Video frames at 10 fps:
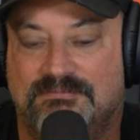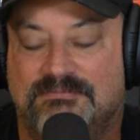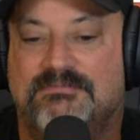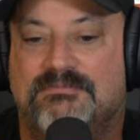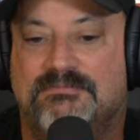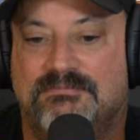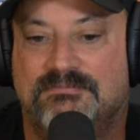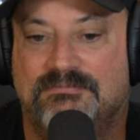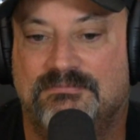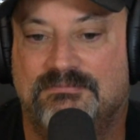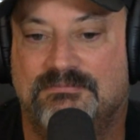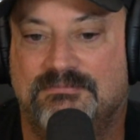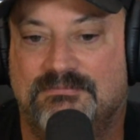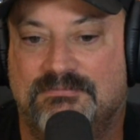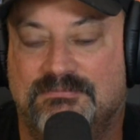
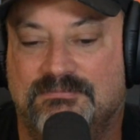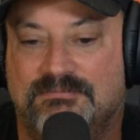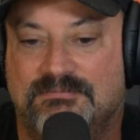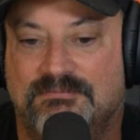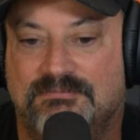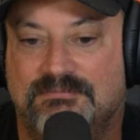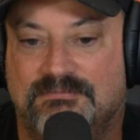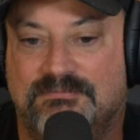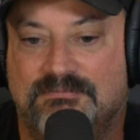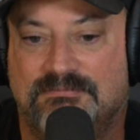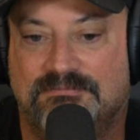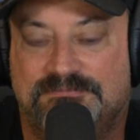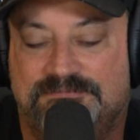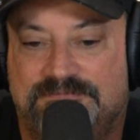This person isn't speaking.